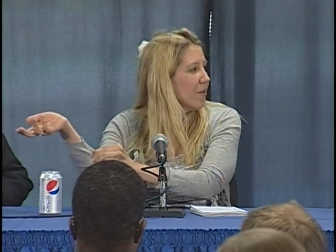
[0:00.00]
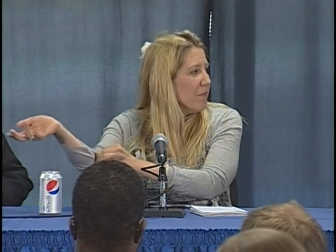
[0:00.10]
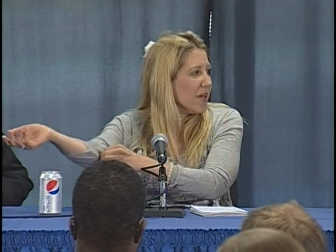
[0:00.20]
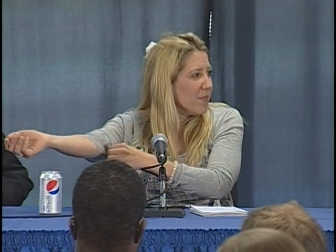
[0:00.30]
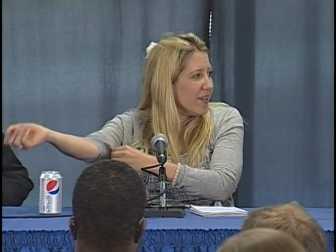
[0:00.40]

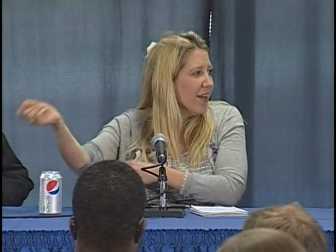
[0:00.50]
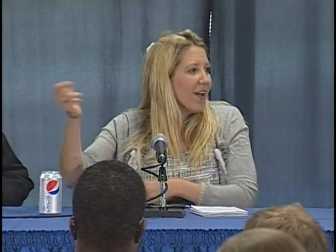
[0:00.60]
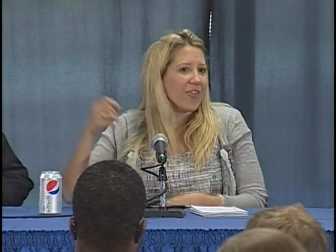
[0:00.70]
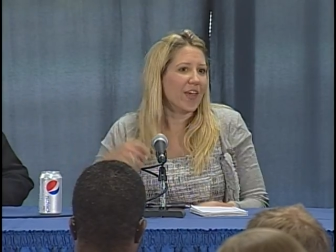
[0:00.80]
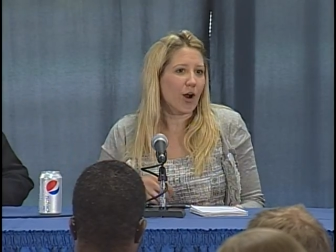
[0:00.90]
maybe
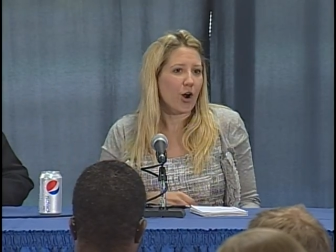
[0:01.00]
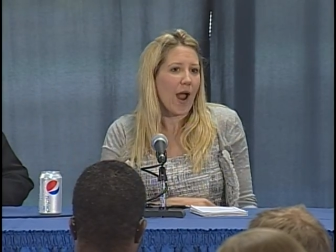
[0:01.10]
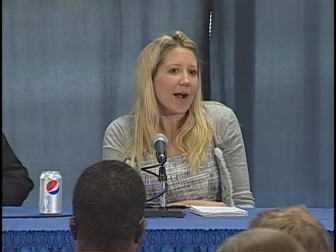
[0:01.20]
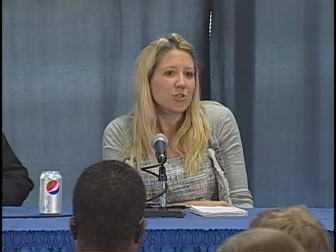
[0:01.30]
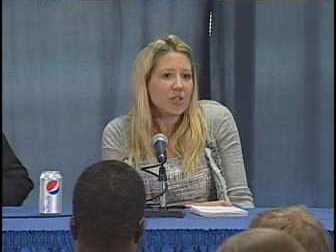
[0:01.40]
that are
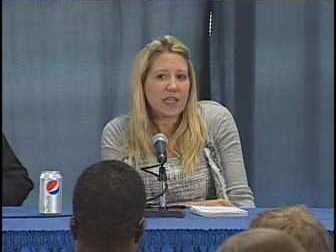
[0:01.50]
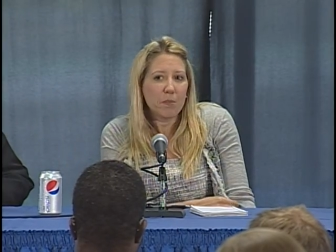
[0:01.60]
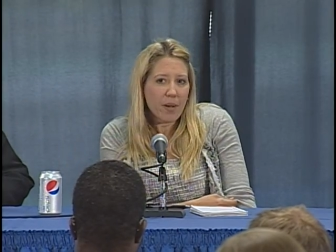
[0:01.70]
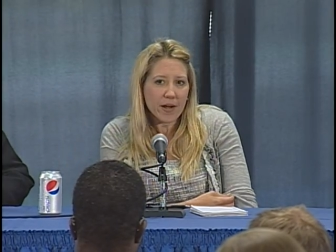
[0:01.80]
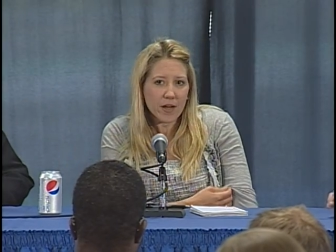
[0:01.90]
actually
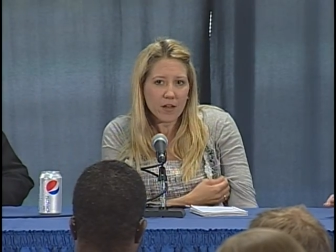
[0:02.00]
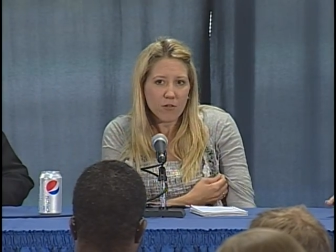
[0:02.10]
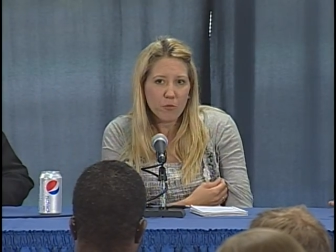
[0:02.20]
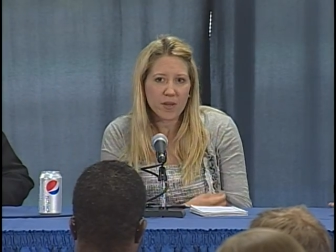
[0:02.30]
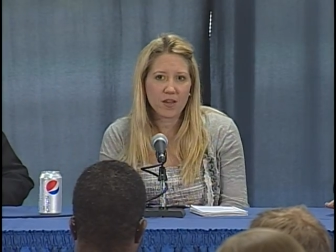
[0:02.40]

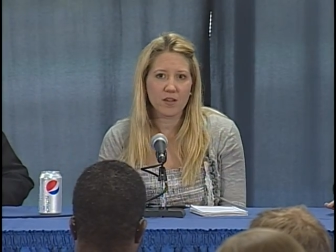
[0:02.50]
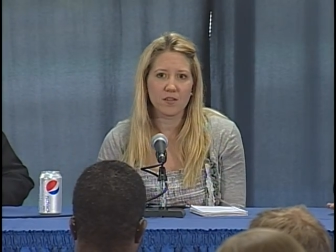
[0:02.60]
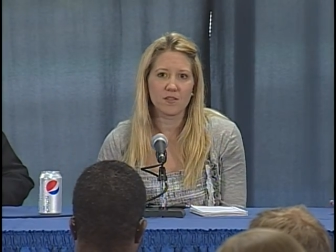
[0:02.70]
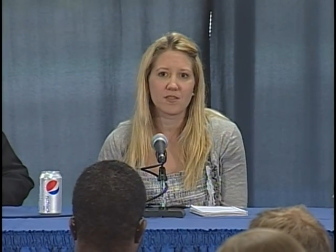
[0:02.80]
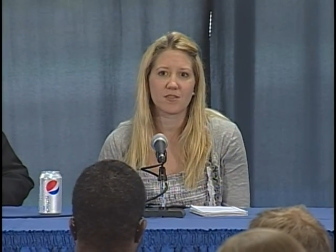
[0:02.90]
competitive
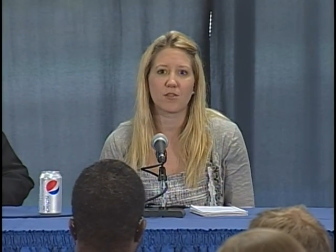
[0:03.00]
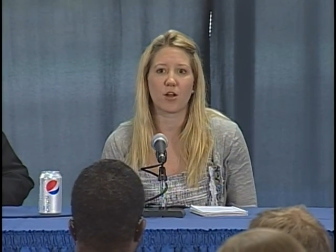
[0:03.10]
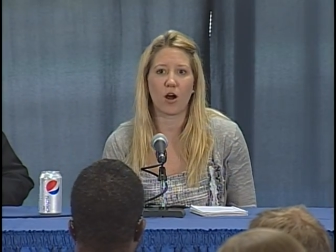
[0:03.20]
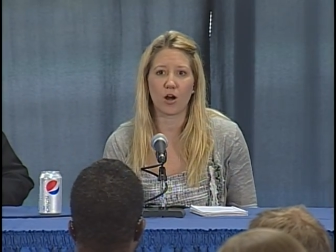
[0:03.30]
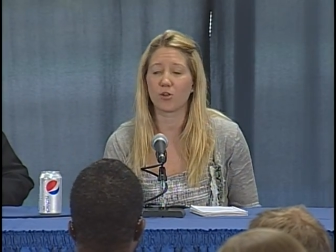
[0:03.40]
because there
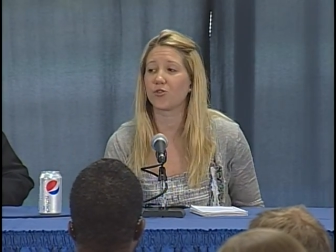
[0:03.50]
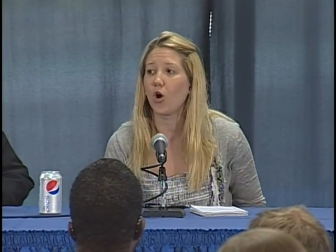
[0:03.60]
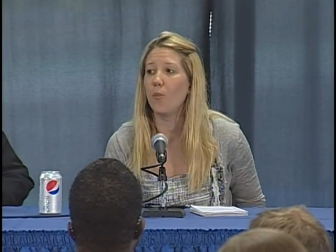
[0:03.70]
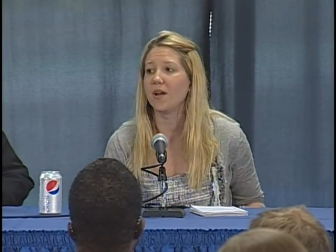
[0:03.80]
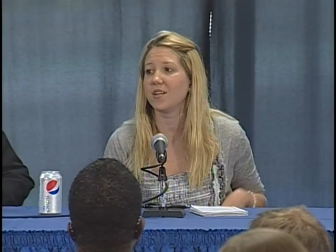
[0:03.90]
are
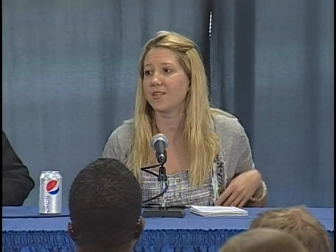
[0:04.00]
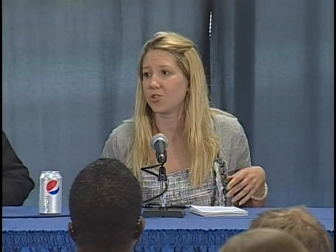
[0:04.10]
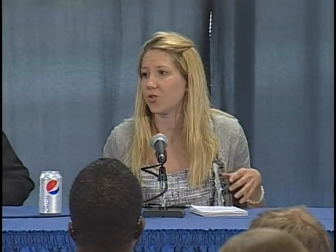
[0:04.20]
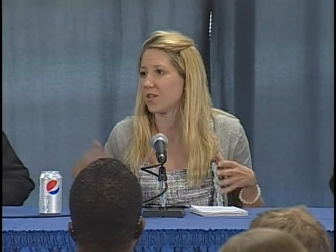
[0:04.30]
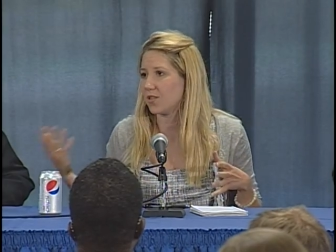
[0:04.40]
so many
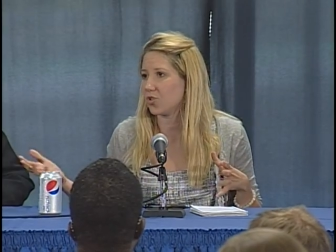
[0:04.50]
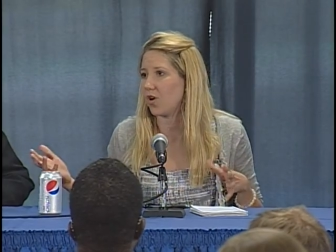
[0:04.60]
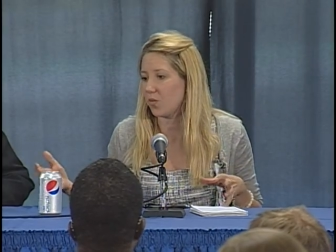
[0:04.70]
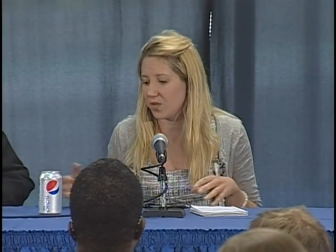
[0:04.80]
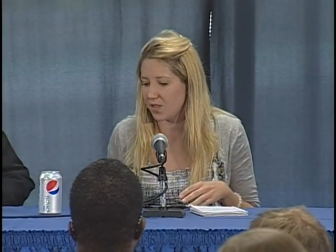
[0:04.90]
districts, as
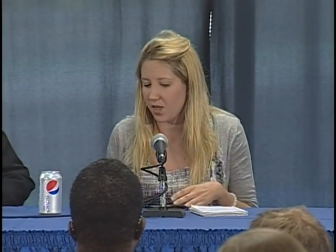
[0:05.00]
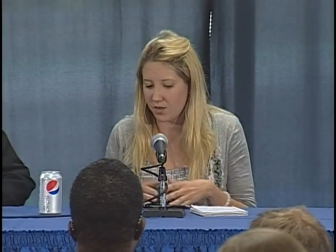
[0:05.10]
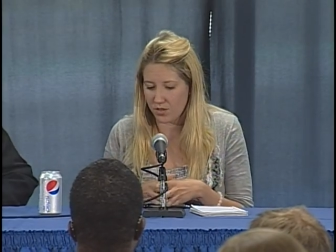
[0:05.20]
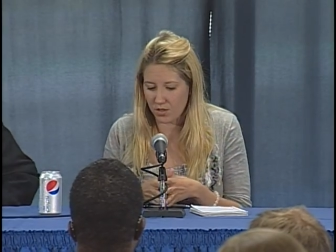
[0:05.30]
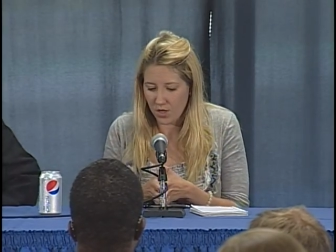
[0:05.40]
Sean was saying,
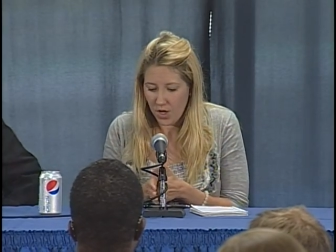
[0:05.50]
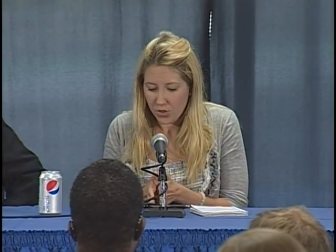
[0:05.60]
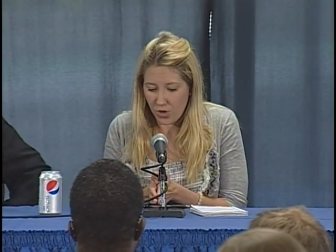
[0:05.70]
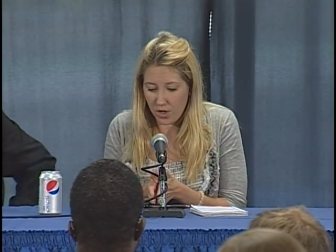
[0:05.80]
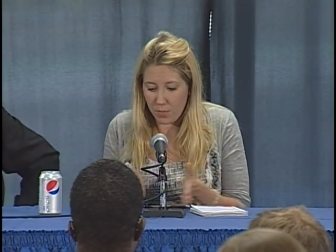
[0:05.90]
that are
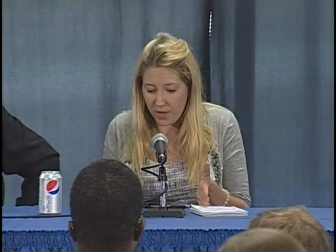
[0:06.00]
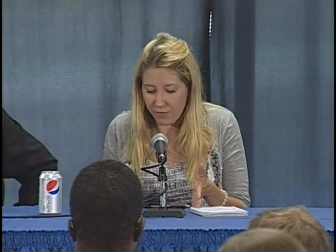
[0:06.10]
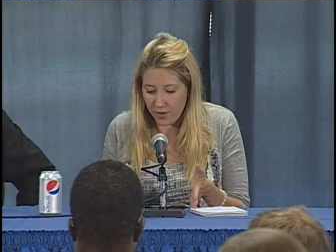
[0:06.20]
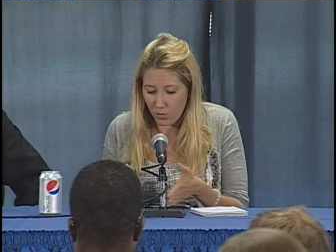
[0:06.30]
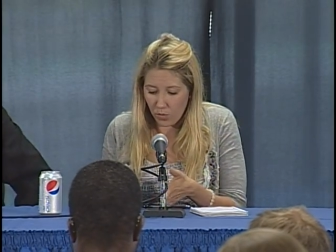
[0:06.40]
drawn to
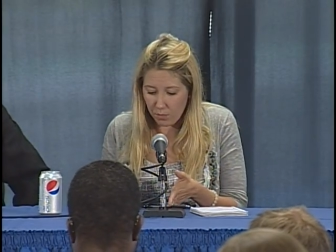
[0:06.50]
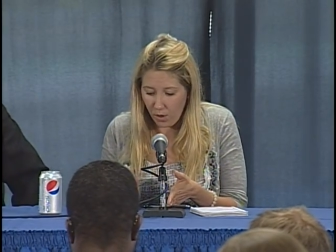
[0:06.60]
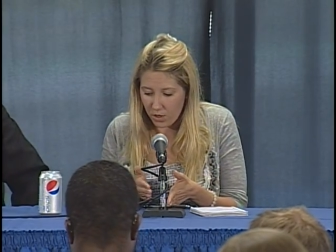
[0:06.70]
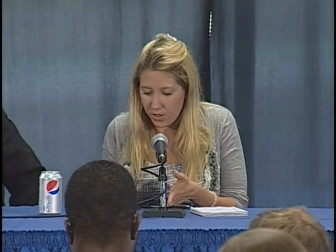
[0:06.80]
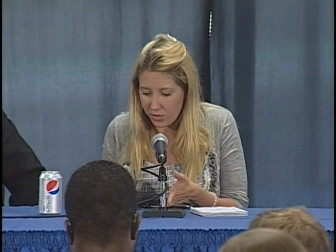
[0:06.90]
benefit one
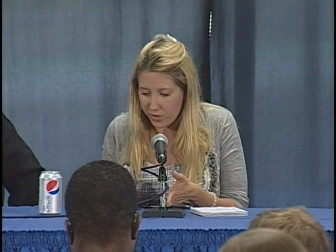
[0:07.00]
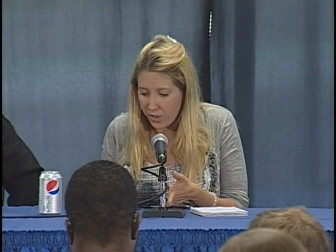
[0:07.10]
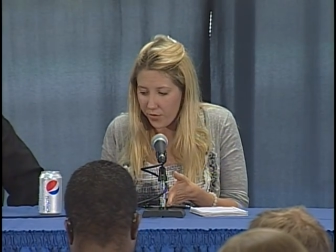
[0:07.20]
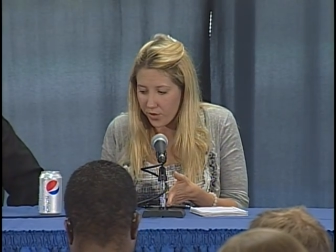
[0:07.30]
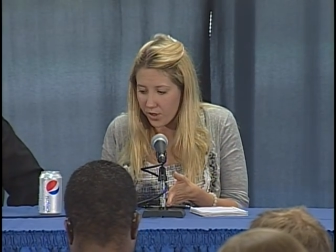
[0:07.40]
party or the
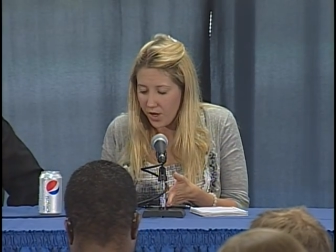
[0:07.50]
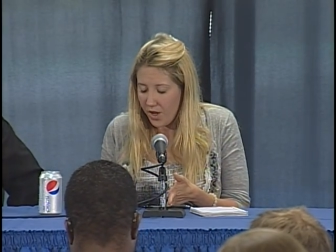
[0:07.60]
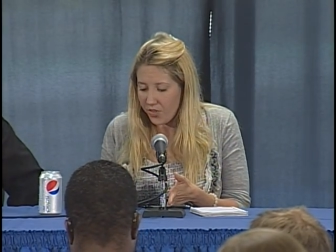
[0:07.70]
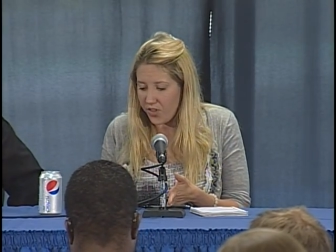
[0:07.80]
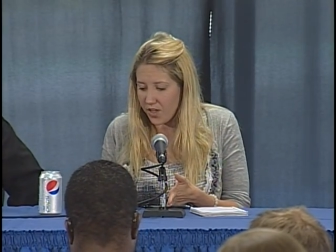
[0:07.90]
other.
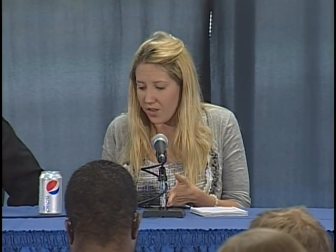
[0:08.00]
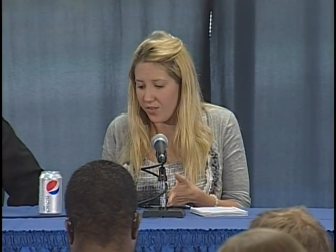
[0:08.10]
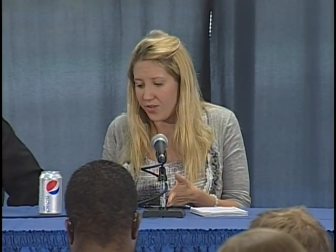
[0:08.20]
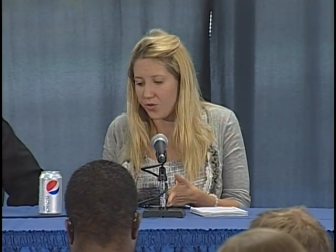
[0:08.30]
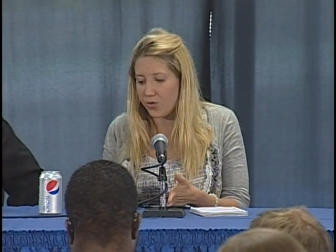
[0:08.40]

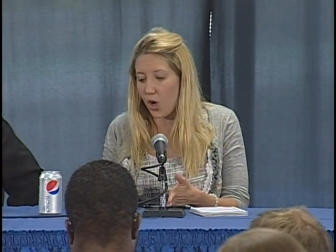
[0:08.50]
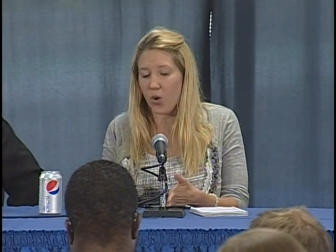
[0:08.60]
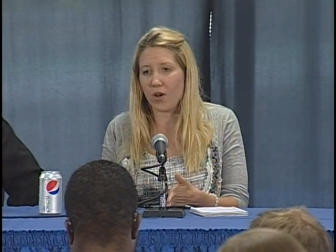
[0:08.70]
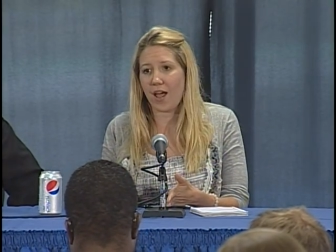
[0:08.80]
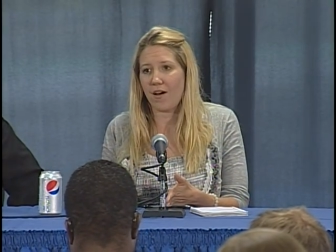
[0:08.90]
That you
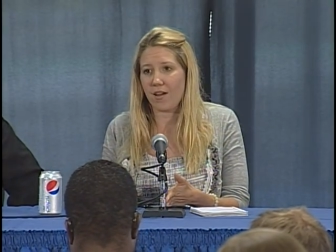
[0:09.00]
don't have,